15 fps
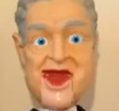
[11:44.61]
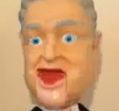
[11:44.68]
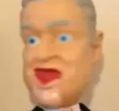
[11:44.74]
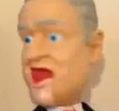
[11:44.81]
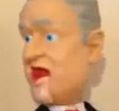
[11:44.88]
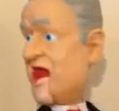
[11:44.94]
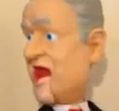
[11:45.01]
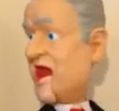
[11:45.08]
My
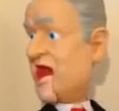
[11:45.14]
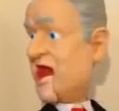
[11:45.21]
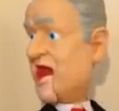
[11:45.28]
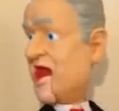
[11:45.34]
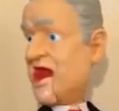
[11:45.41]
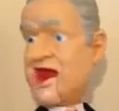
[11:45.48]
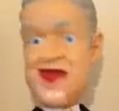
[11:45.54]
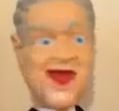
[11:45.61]
old man, he
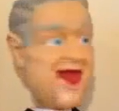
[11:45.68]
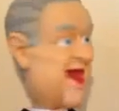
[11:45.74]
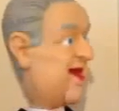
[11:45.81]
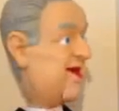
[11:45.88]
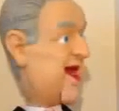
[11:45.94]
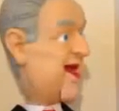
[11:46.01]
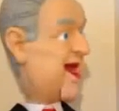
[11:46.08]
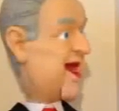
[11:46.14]
didn't like my
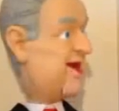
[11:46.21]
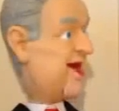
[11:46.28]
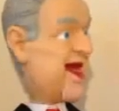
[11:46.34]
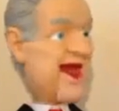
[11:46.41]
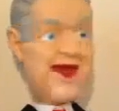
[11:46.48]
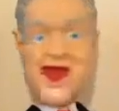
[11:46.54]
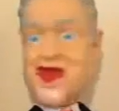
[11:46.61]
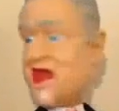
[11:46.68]
looks either. He
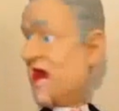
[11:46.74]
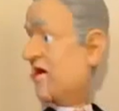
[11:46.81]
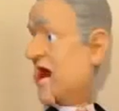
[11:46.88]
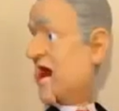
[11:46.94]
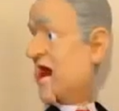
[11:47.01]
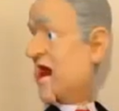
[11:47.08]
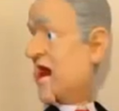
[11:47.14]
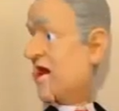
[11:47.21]
carried around a
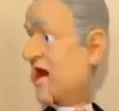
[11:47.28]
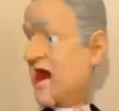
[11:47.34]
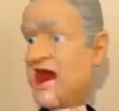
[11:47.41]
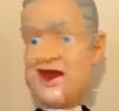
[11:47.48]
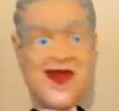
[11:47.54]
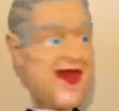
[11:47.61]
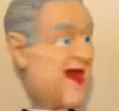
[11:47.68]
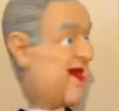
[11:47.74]
picture of the kid who
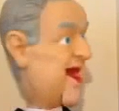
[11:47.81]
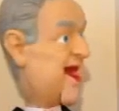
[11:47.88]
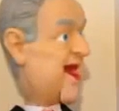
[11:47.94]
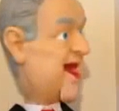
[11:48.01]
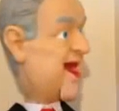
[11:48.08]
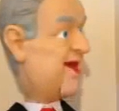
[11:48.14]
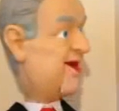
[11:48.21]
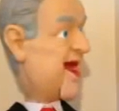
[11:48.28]
came with the
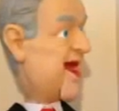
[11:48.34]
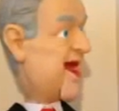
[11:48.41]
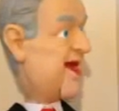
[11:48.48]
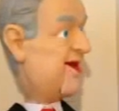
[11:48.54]
wallet.